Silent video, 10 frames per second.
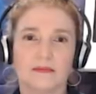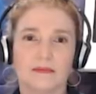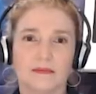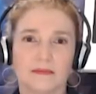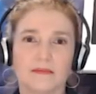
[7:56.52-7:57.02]

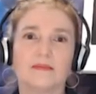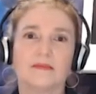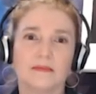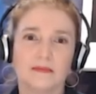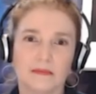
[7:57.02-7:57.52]

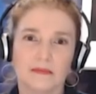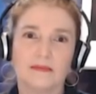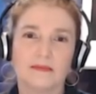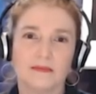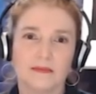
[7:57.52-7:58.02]

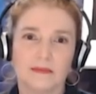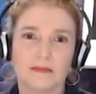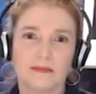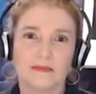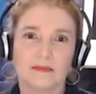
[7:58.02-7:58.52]

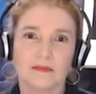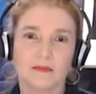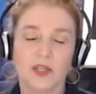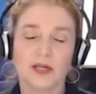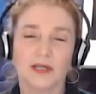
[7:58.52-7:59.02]

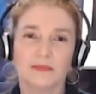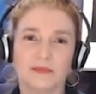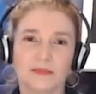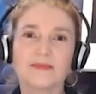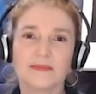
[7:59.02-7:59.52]

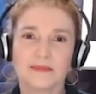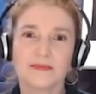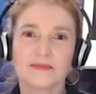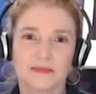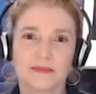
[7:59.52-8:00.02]

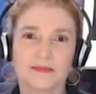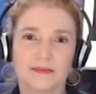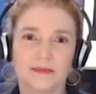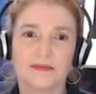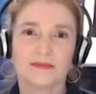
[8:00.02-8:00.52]

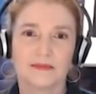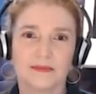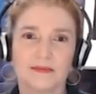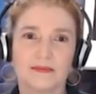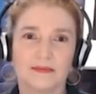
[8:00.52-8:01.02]

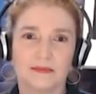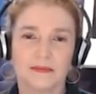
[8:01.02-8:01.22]
(not speaking)